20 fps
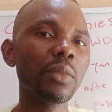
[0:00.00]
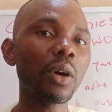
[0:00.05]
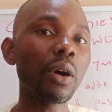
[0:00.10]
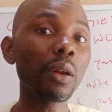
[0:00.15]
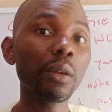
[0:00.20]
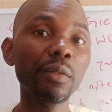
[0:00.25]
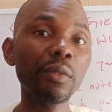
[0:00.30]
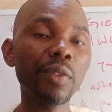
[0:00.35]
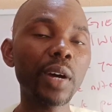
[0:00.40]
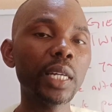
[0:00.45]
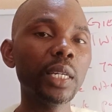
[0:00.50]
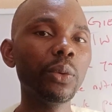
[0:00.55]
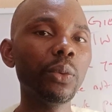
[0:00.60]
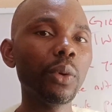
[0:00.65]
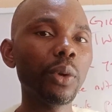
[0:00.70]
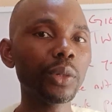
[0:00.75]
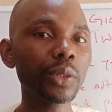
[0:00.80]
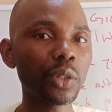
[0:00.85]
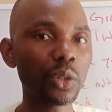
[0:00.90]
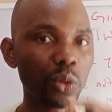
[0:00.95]
all over the
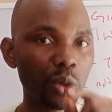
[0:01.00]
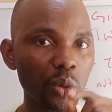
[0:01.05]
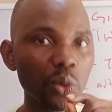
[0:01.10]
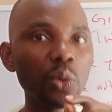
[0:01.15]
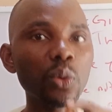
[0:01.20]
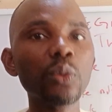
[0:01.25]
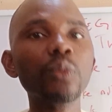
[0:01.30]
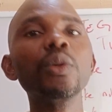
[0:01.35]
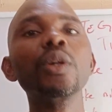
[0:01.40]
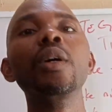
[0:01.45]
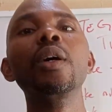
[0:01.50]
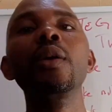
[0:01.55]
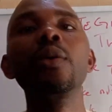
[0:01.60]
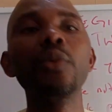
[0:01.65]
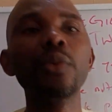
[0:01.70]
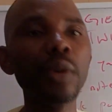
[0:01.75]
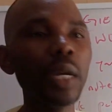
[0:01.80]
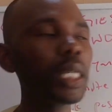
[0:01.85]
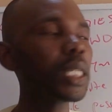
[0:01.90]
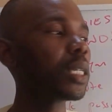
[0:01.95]
world to
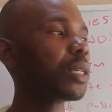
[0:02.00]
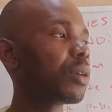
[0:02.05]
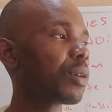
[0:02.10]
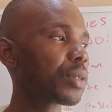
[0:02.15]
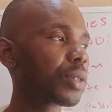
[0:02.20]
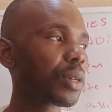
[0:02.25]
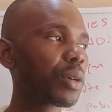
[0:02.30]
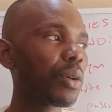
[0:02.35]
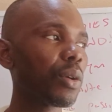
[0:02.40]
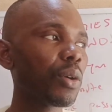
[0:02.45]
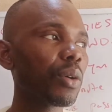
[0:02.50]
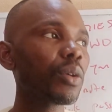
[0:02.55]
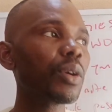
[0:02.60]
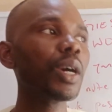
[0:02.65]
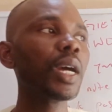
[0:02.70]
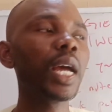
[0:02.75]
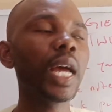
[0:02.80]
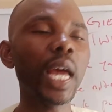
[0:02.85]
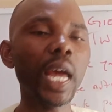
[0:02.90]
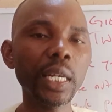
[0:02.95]
rate your score.
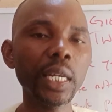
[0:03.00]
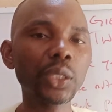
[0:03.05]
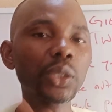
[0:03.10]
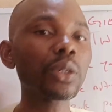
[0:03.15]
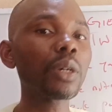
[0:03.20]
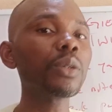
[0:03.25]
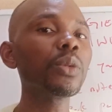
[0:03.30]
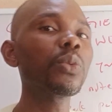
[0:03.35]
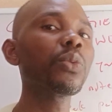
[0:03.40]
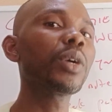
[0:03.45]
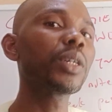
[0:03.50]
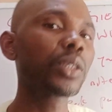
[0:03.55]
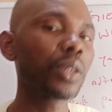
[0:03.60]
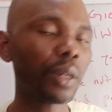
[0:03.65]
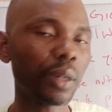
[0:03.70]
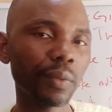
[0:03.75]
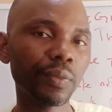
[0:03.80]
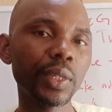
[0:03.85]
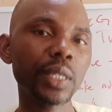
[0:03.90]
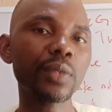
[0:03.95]
Ensure you watch
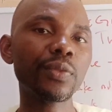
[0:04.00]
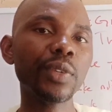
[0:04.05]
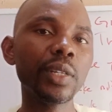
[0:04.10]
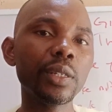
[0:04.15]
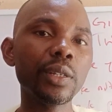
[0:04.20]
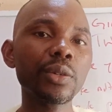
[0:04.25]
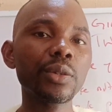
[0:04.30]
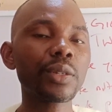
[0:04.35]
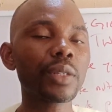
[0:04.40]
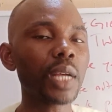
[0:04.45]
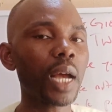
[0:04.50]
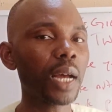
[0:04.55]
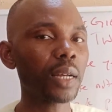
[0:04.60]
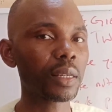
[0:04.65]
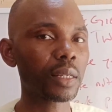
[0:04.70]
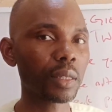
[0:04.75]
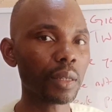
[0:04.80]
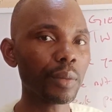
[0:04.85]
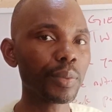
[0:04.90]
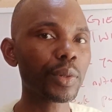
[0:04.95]
all of these videos and
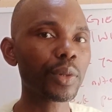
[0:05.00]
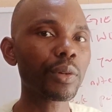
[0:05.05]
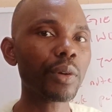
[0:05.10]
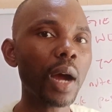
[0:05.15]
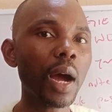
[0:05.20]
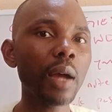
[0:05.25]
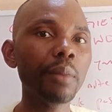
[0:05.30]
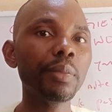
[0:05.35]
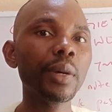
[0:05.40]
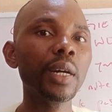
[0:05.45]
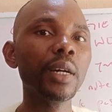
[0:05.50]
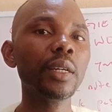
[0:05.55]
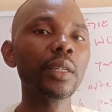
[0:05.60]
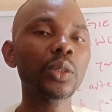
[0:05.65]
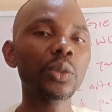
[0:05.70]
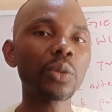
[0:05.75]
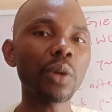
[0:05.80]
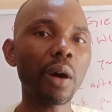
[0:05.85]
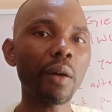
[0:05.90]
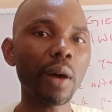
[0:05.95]
subscribe
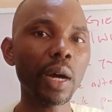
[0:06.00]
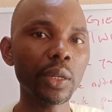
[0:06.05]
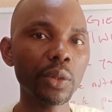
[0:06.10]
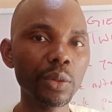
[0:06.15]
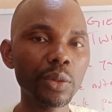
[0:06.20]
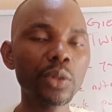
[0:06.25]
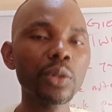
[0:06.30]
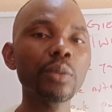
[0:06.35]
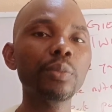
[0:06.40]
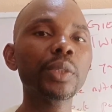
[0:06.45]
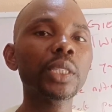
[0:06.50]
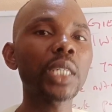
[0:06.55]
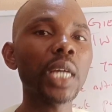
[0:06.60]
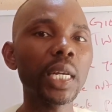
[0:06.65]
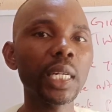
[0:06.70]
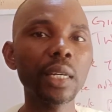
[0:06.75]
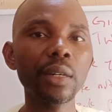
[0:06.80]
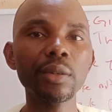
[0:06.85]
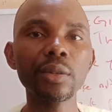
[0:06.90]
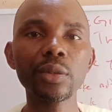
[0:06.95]
to our YouTube
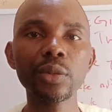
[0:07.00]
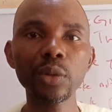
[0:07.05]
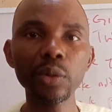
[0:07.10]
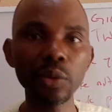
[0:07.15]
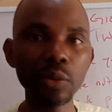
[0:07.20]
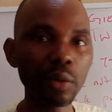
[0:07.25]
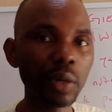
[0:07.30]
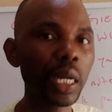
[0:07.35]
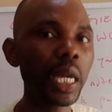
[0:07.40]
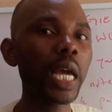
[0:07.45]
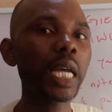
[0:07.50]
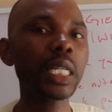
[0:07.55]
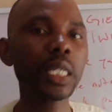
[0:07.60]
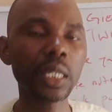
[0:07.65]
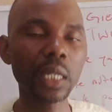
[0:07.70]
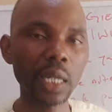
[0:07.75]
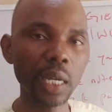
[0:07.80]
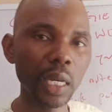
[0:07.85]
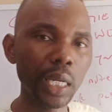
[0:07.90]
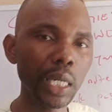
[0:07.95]
channel so you
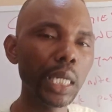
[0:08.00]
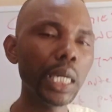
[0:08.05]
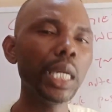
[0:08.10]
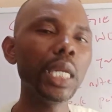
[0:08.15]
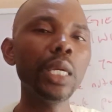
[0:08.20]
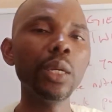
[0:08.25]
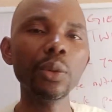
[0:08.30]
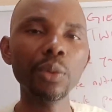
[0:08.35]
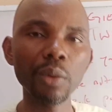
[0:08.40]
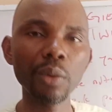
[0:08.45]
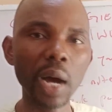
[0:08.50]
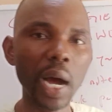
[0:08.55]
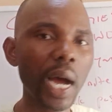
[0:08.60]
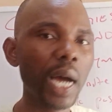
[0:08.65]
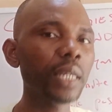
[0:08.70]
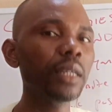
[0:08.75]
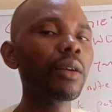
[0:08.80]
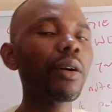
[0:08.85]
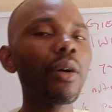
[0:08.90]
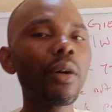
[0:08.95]
get new
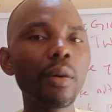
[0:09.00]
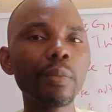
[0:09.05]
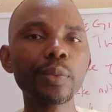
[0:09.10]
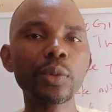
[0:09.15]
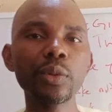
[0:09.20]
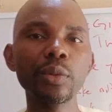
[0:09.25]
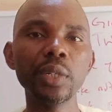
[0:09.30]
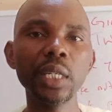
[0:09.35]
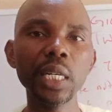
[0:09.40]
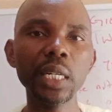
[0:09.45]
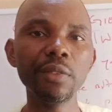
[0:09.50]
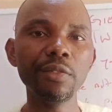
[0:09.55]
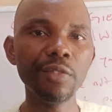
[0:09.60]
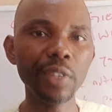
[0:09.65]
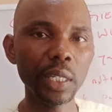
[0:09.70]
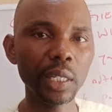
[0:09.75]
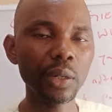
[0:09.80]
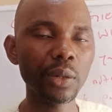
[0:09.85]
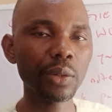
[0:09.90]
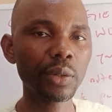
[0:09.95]
and up-to-date
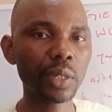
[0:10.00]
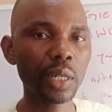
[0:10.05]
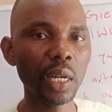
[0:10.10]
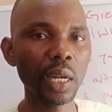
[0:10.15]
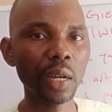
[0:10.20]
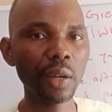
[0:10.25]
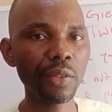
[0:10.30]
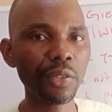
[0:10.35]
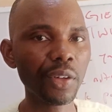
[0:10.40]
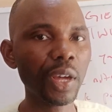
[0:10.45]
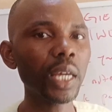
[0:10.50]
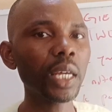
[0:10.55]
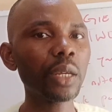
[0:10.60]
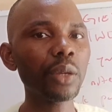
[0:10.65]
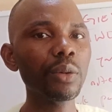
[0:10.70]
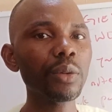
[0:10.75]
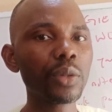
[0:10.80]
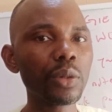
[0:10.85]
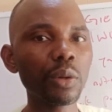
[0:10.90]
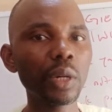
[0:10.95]
videos. Thank
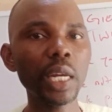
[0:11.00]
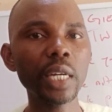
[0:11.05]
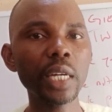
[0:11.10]
you so